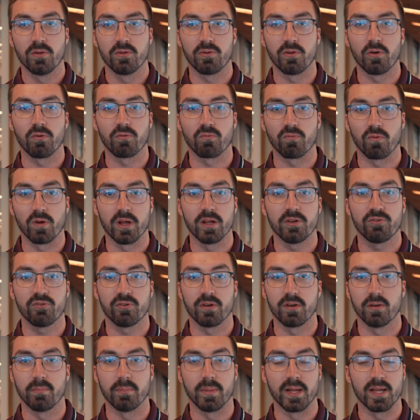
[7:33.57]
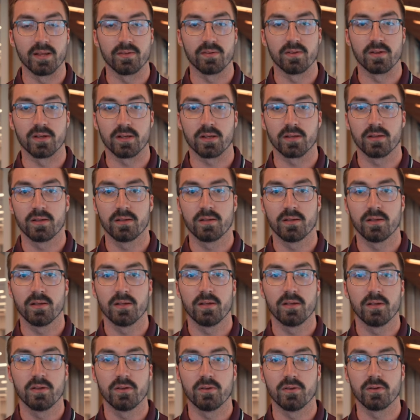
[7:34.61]
rich and amazing.
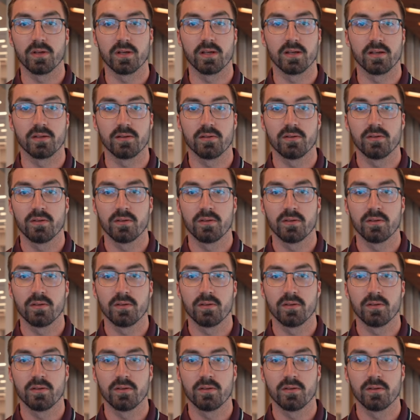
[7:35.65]
You get,